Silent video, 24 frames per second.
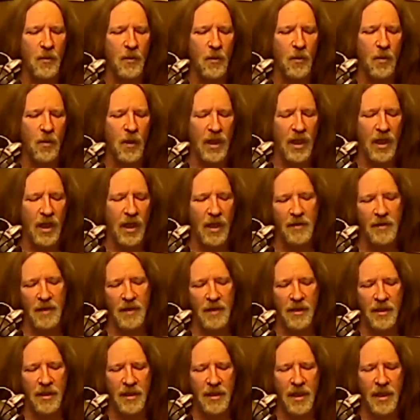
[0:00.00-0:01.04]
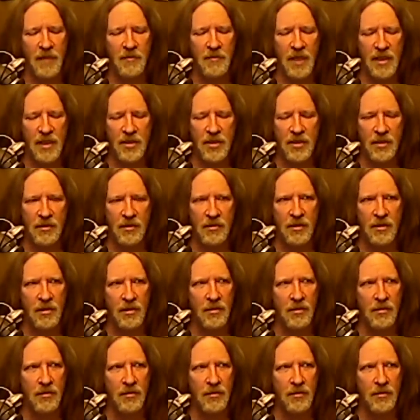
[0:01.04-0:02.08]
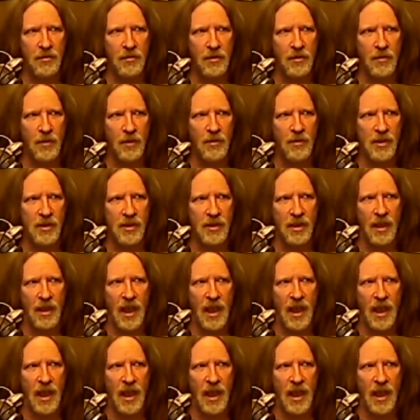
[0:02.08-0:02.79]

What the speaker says: When I think I mentioned, what was it,